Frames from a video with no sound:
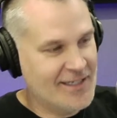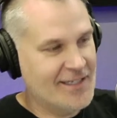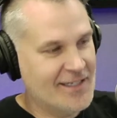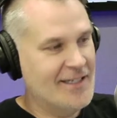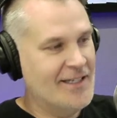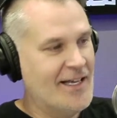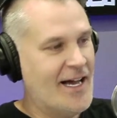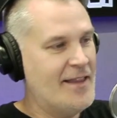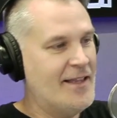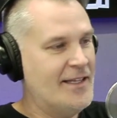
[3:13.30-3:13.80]

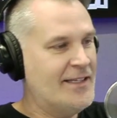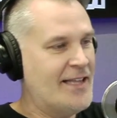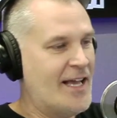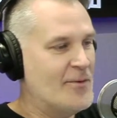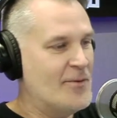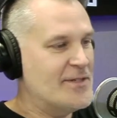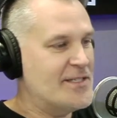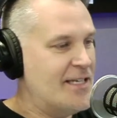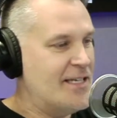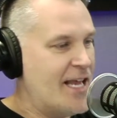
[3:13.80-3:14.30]
I think that
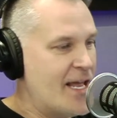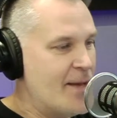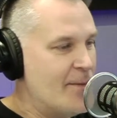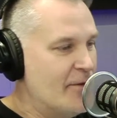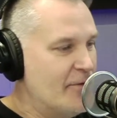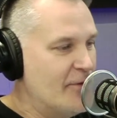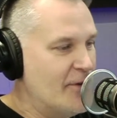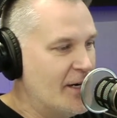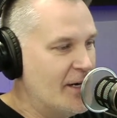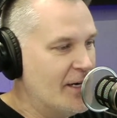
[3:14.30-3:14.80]
was the name
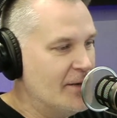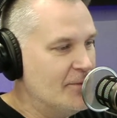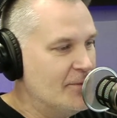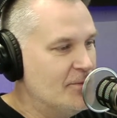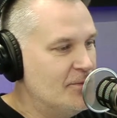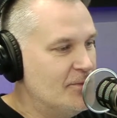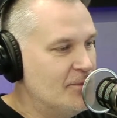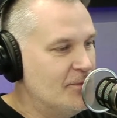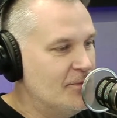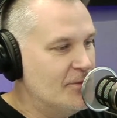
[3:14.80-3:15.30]
of a
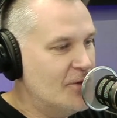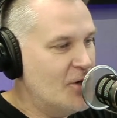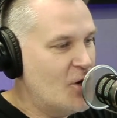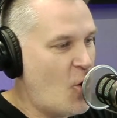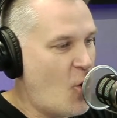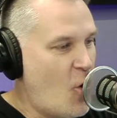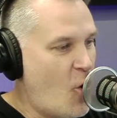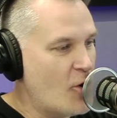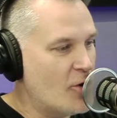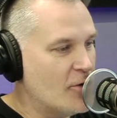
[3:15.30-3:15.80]

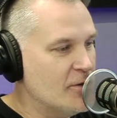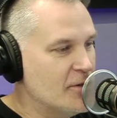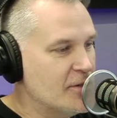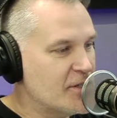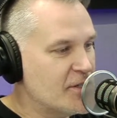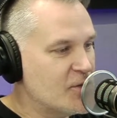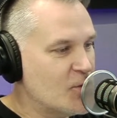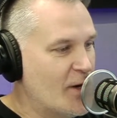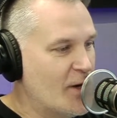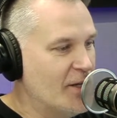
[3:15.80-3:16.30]
corn
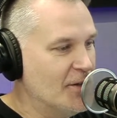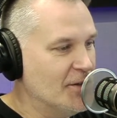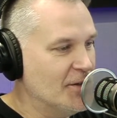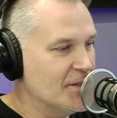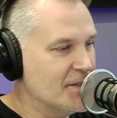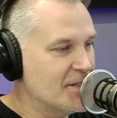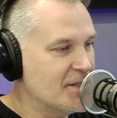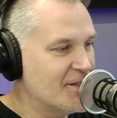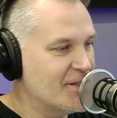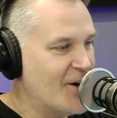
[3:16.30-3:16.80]

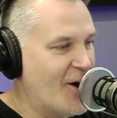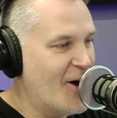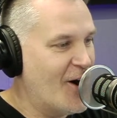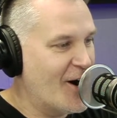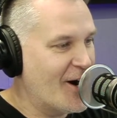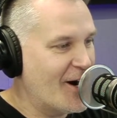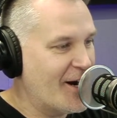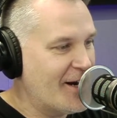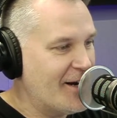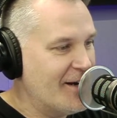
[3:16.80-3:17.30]
swills song